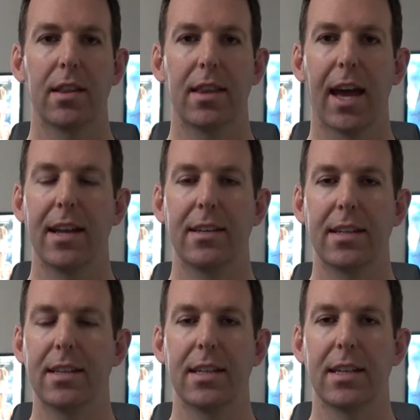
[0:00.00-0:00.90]
That
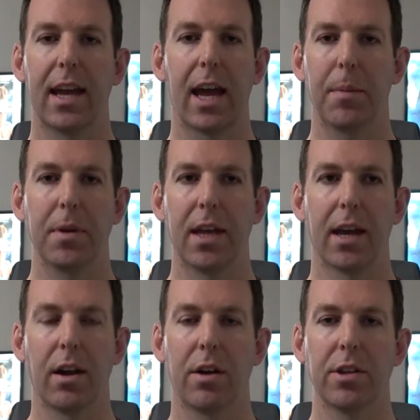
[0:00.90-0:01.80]
didn't need to happen
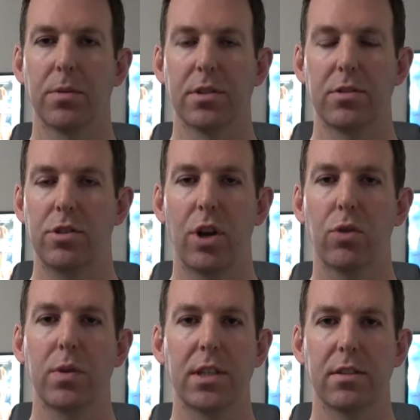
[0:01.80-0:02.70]
at all. There was no
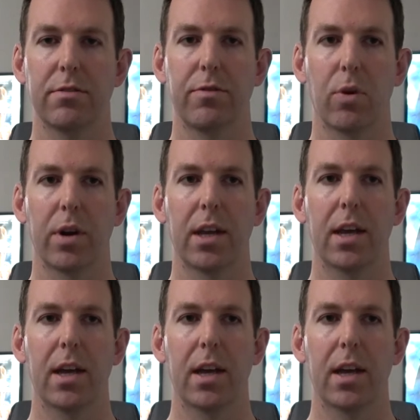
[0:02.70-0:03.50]
reason for it.